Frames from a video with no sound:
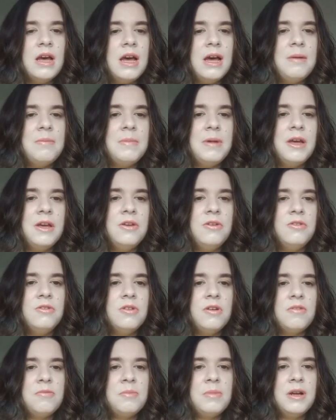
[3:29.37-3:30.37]

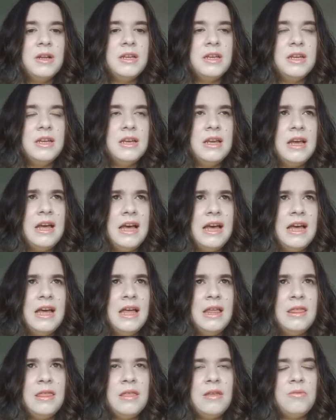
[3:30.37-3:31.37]
amount of money
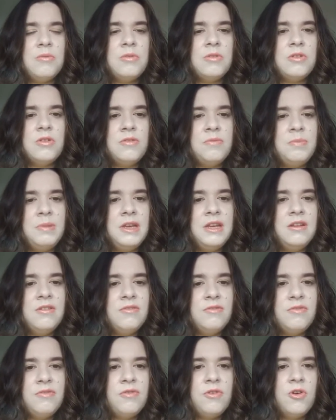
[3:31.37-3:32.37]
as it would have
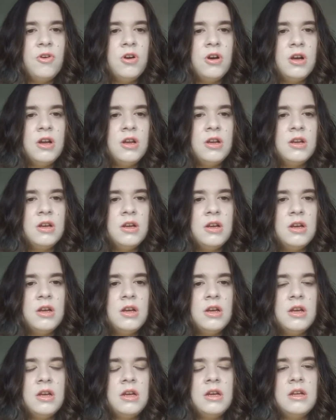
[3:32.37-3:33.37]
been for
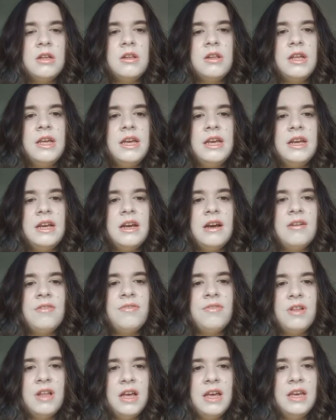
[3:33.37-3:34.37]
like a
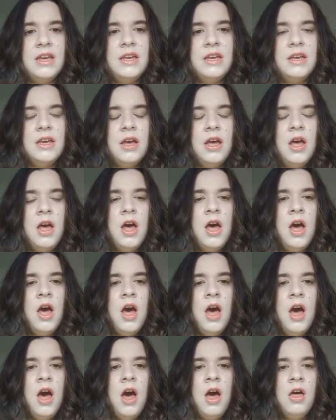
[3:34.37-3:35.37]
flight.
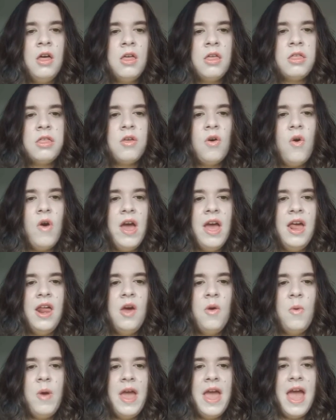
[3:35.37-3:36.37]
So
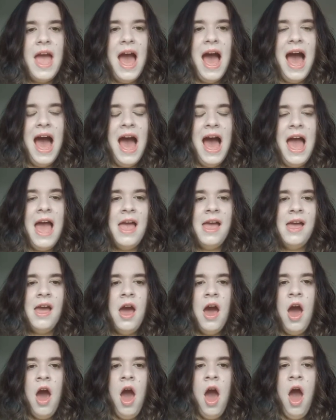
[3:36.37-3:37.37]
anyway, I
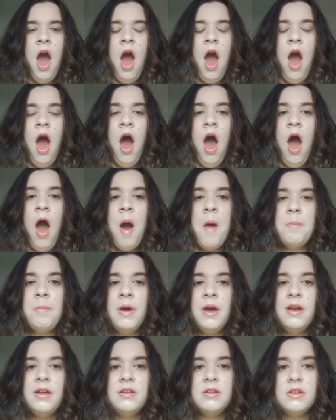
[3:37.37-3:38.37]

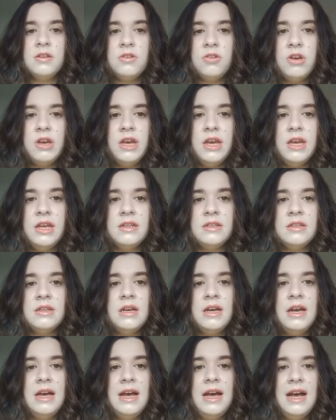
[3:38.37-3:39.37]
booked the train
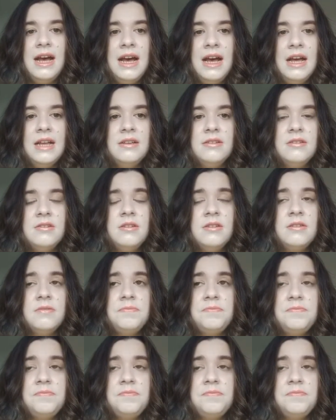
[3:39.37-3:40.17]
and